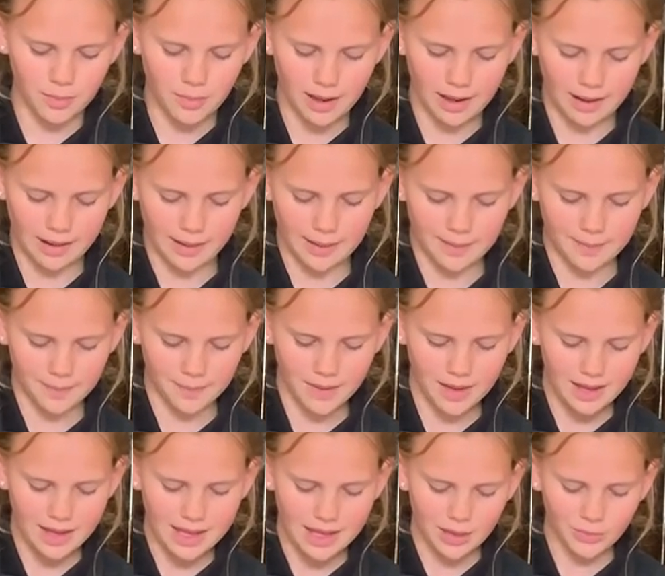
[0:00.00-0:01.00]
um,
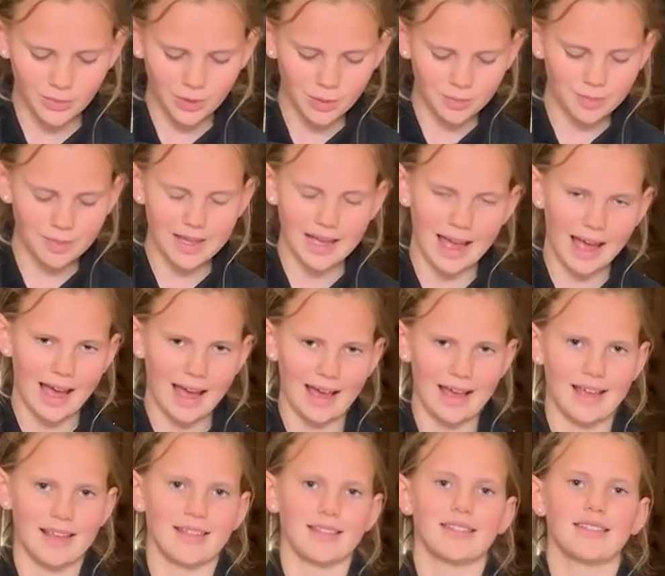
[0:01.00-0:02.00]
it won't be
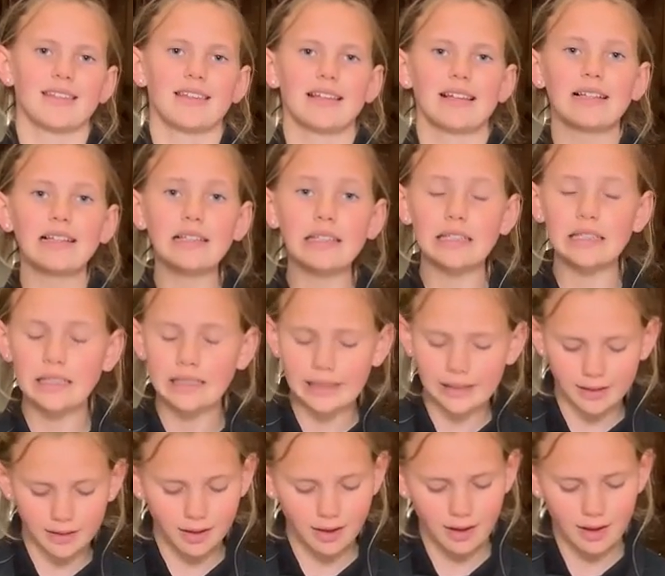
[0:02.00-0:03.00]
as
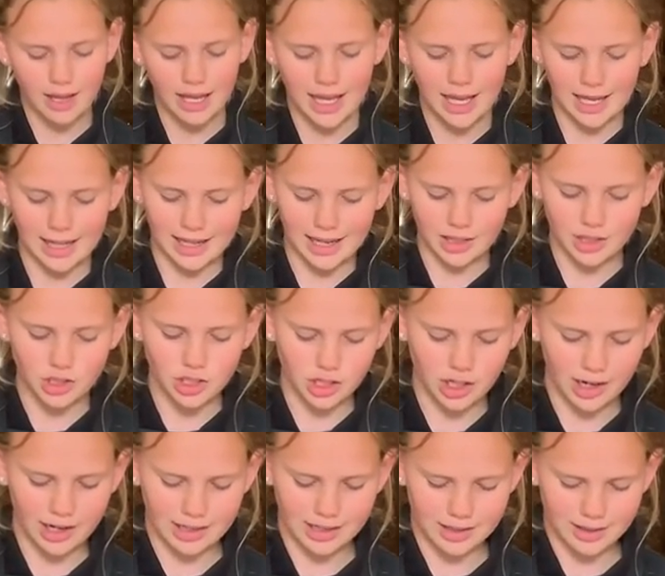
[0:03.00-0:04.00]
clean and as
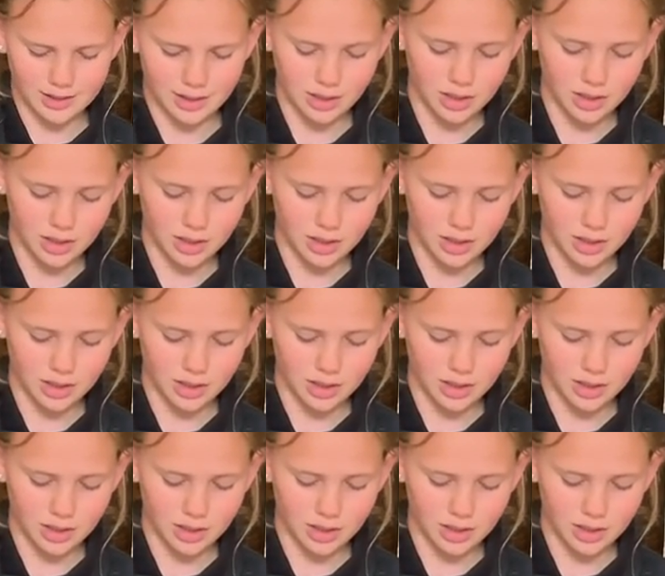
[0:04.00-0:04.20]
shiny as it